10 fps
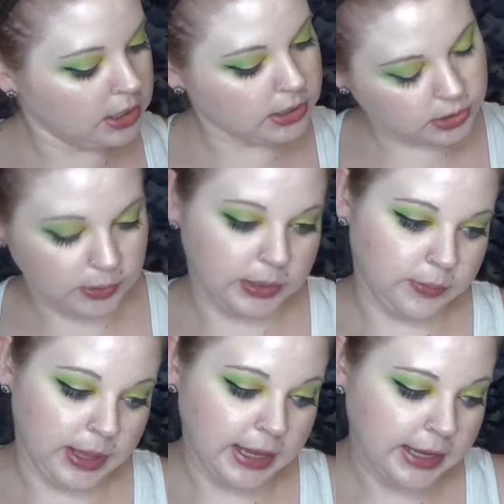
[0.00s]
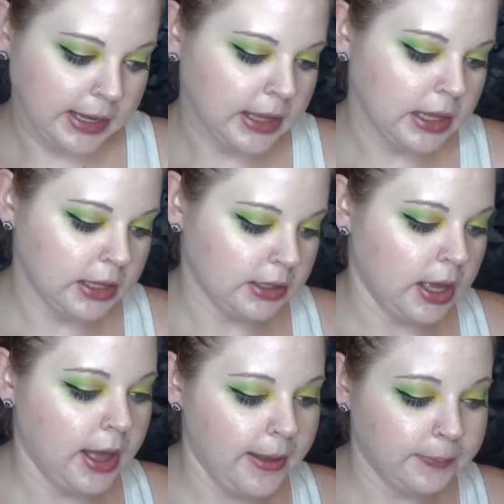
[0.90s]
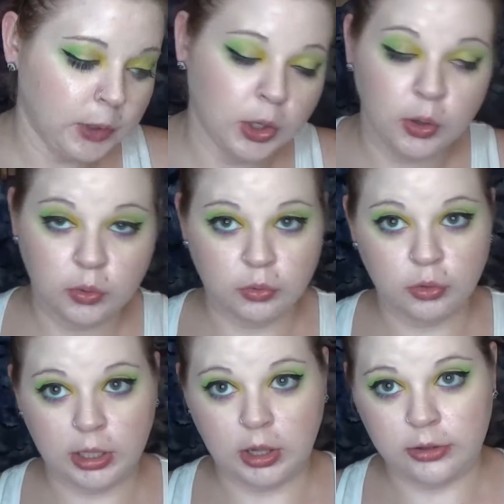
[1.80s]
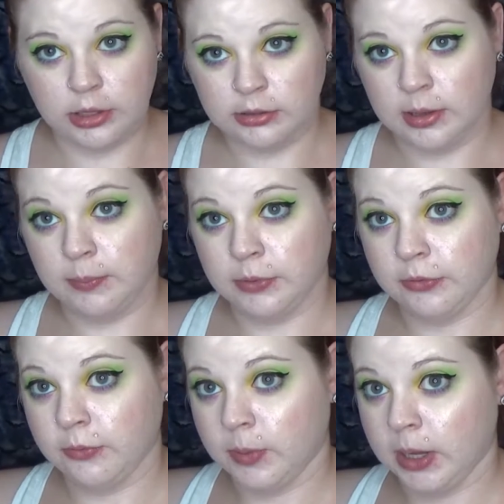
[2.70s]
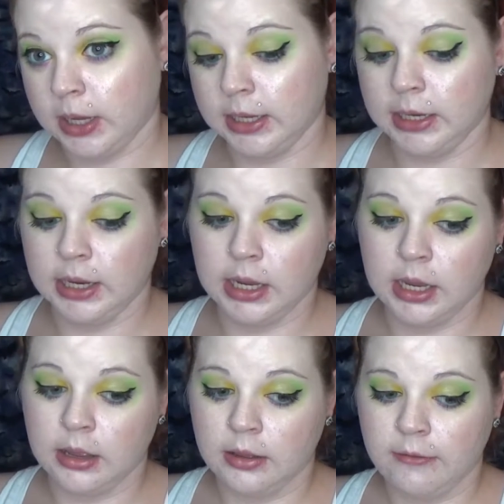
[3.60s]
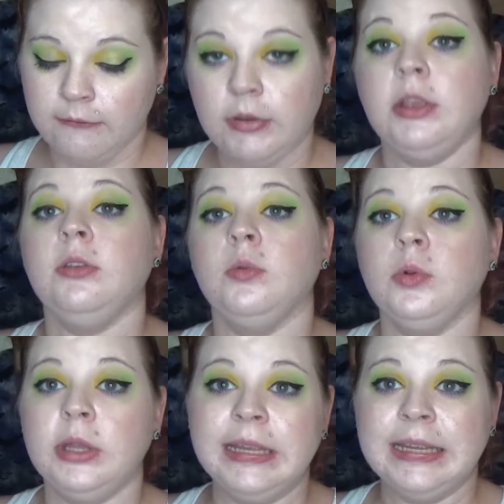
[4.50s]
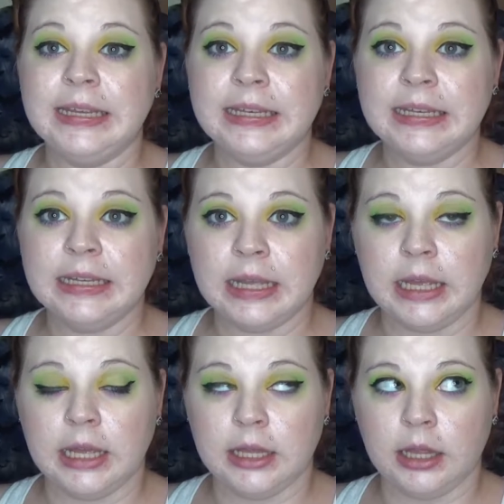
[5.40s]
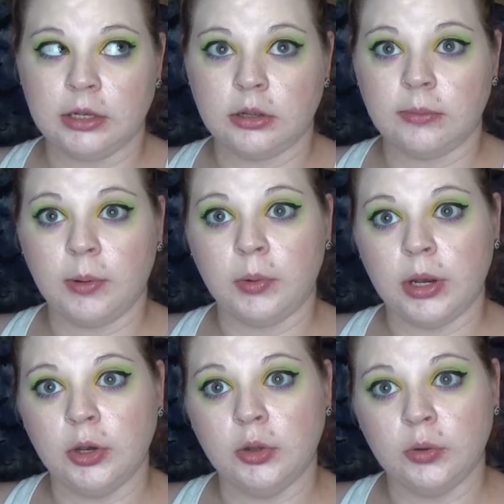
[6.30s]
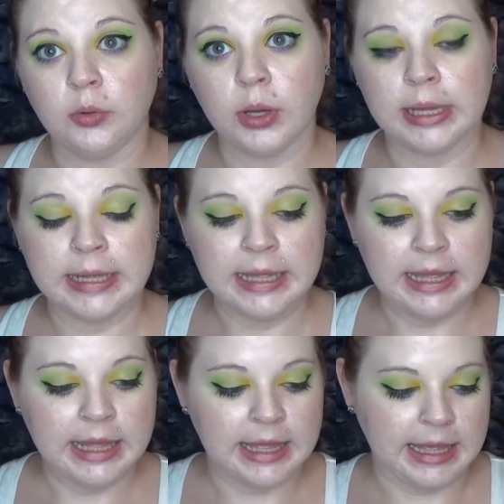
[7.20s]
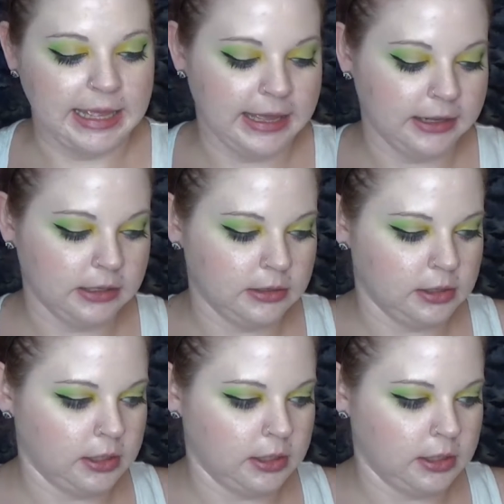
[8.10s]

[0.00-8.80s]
So anyway, I'm gonna go through like all the steps of my face routine and like talk about what I do and